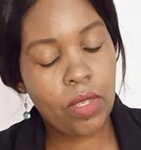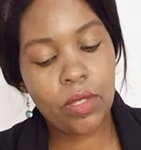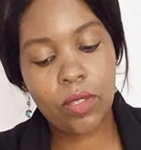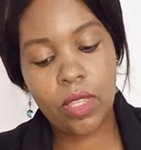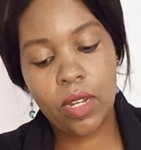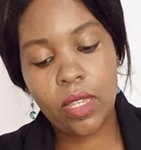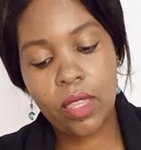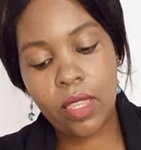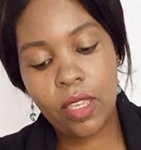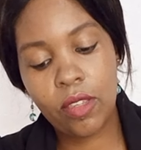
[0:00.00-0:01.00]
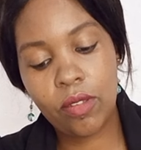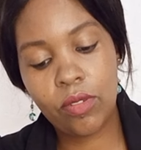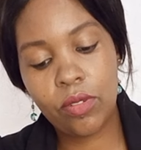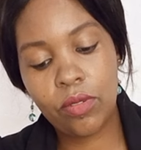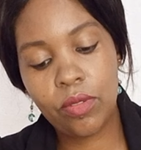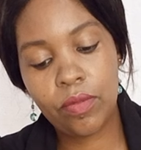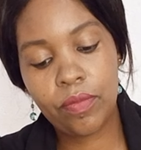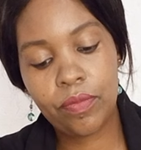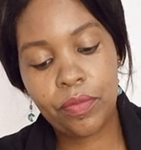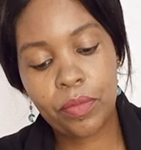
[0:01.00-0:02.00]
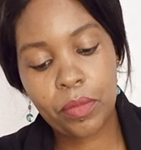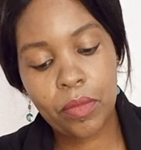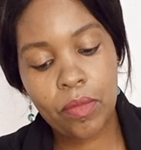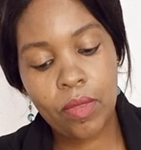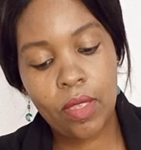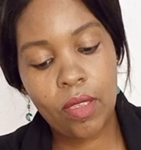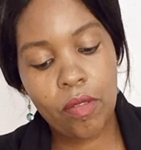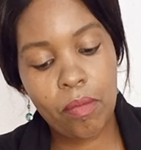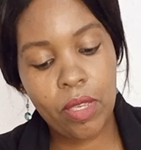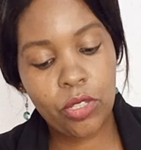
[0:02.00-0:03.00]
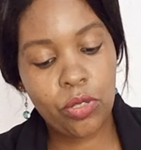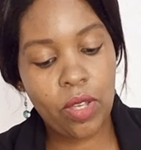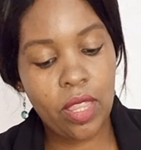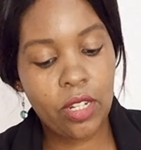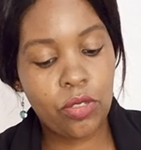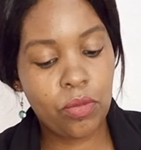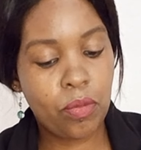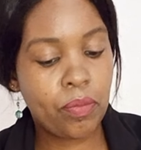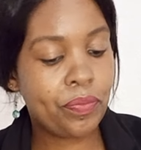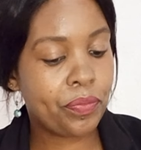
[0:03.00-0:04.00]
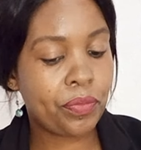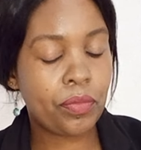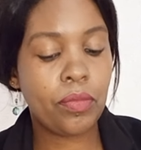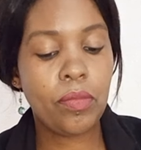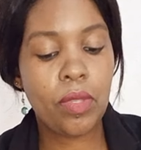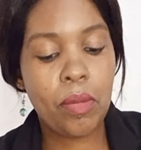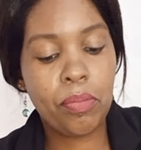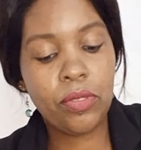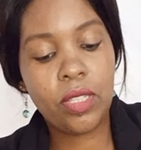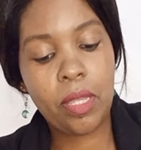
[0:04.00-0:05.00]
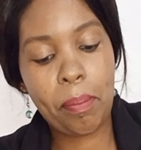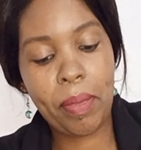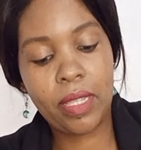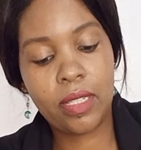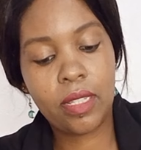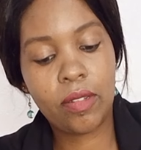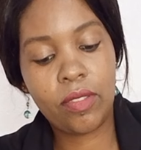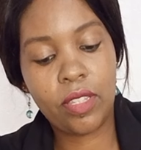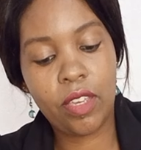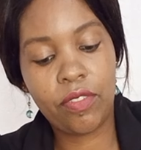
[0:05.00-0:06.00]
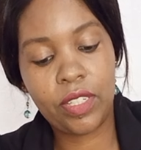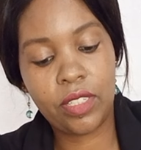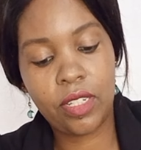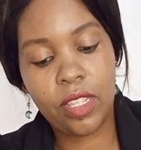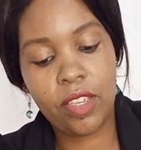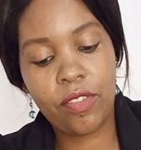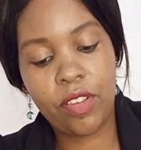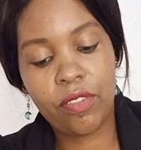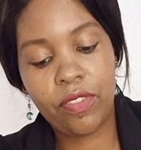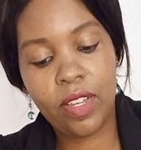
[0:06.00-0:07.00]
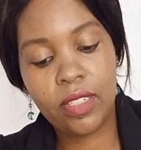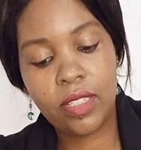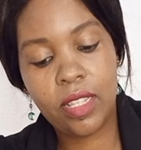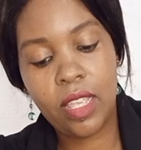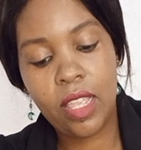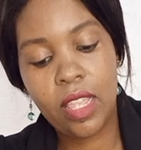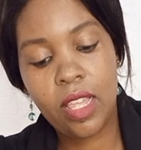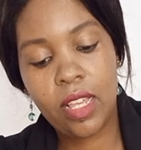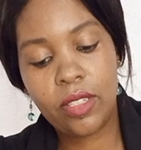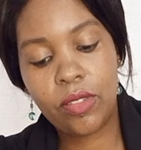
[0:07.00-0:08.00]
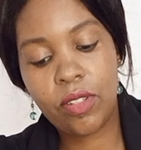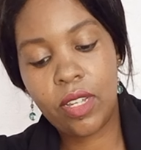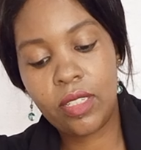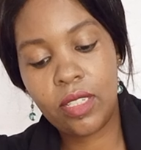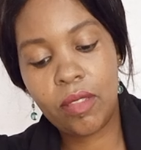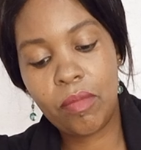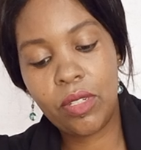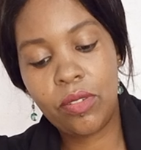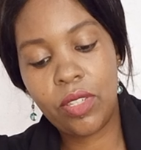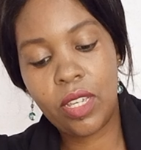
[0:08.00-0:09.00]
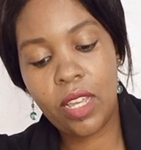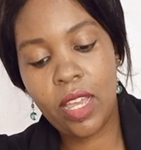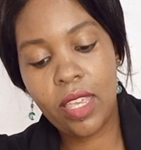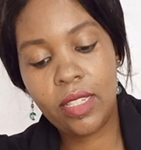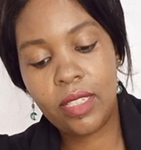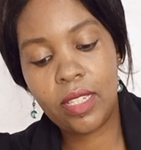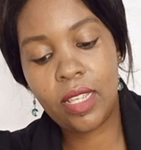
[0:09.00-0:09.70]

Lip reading: So the next thing you do, you make sure that you put the paste on the affected area first, as you can see me do it, guys.